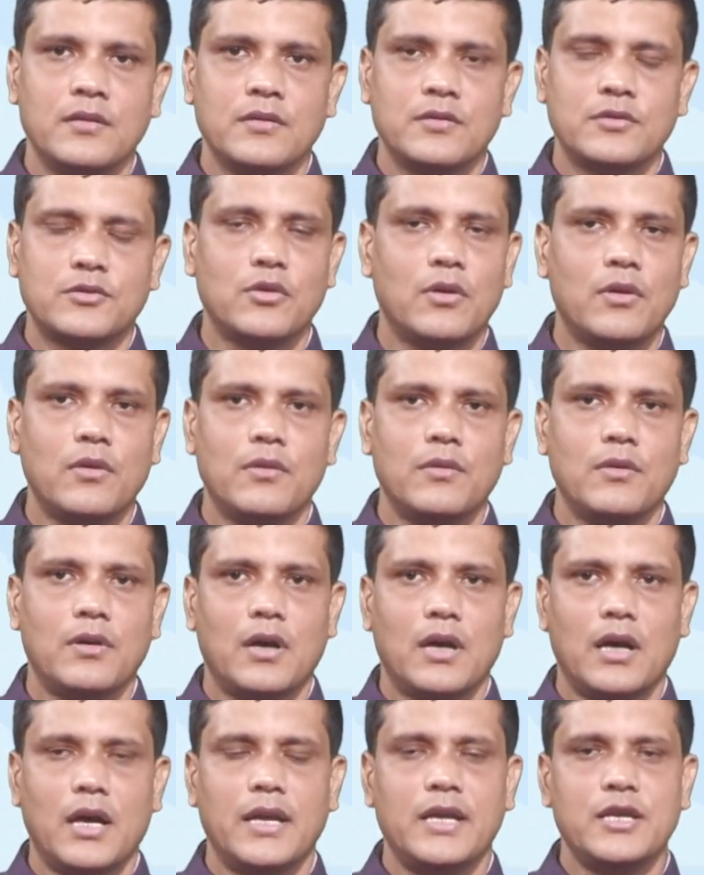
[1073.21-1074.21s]
So,
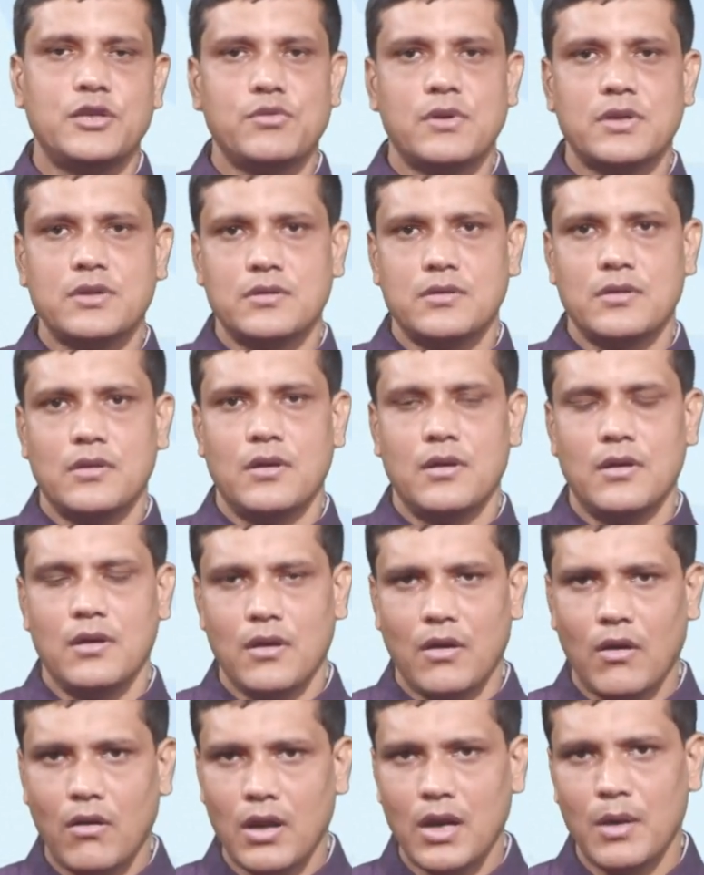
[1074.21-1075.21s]
this was
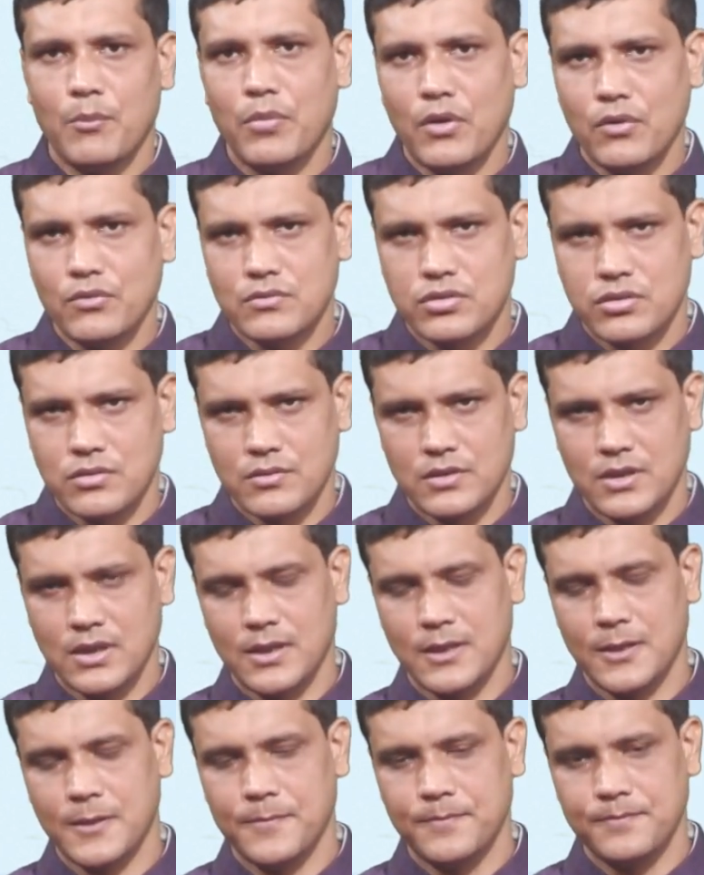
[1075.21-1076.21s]
all about
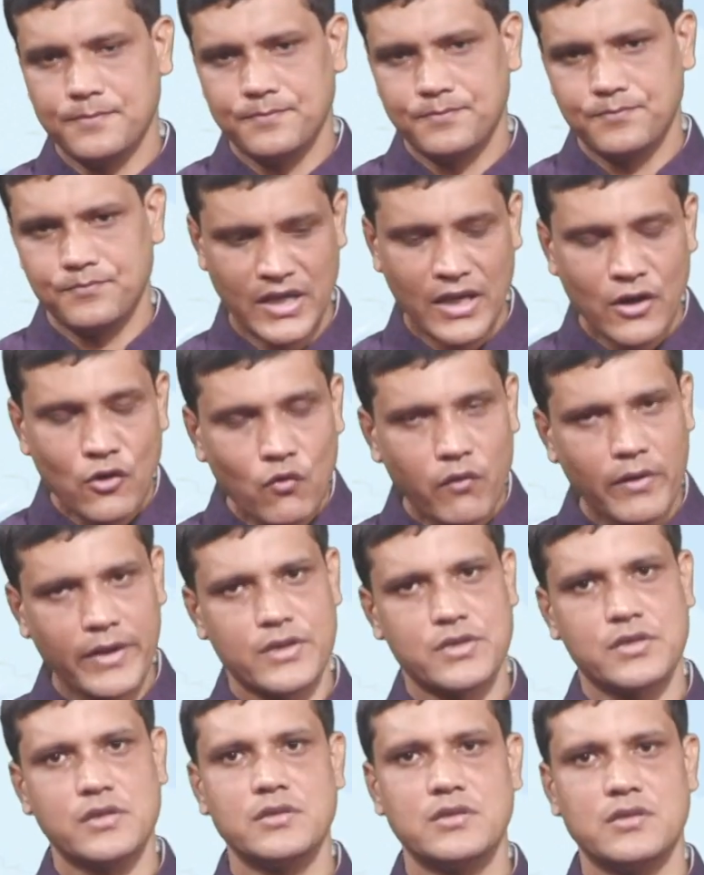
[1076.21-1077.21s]
the
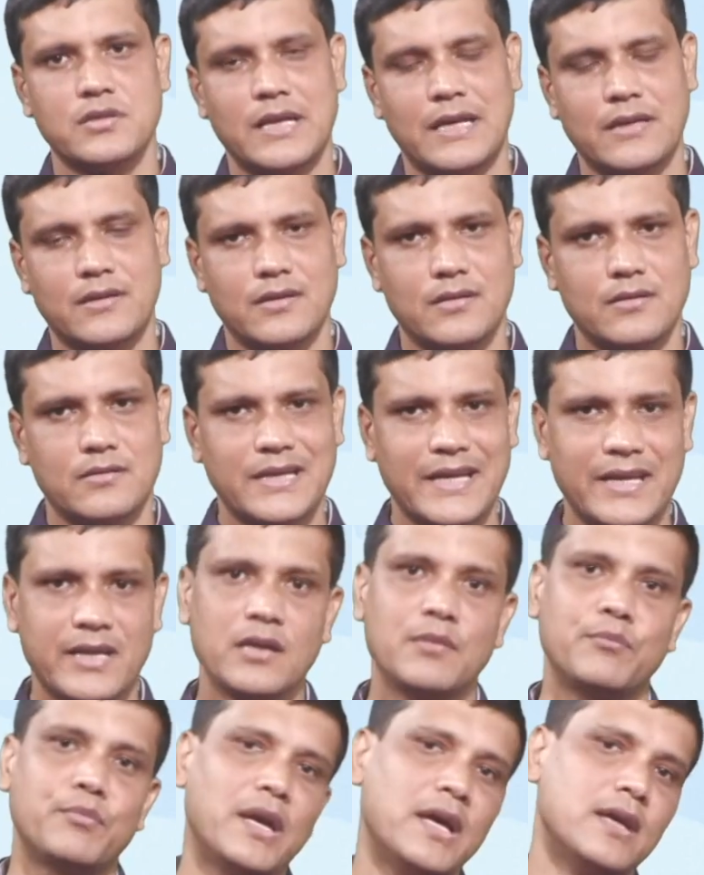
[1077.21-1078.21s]
innovations that are
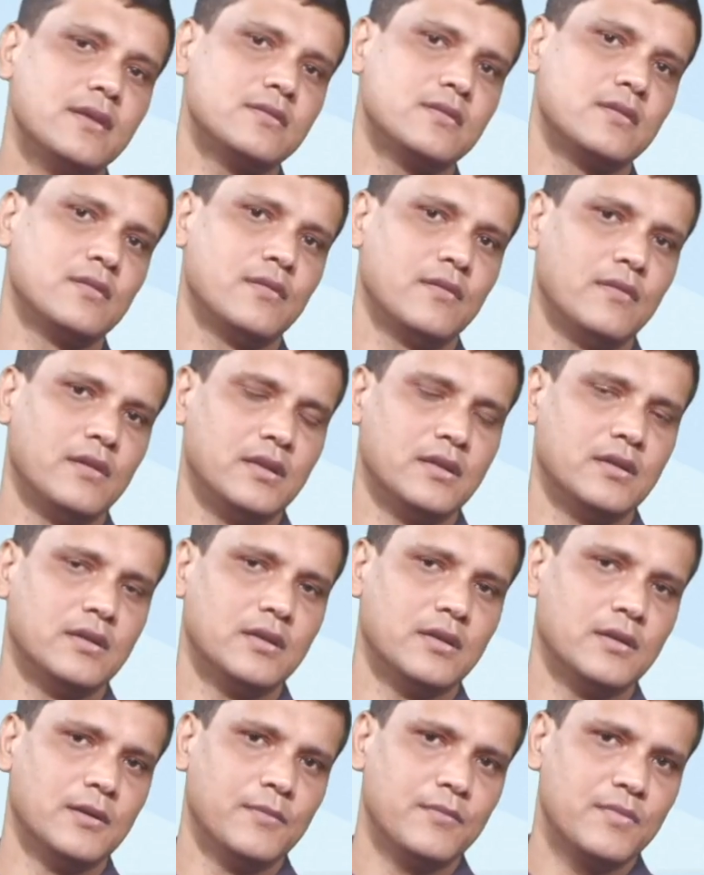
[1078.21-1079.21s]
taking place in
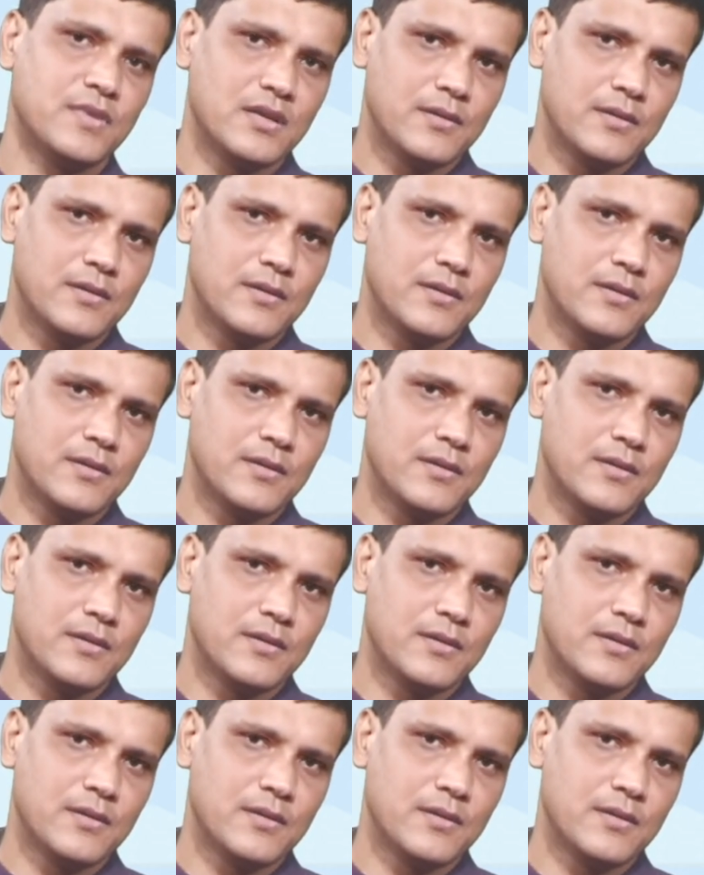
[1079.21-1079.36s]
the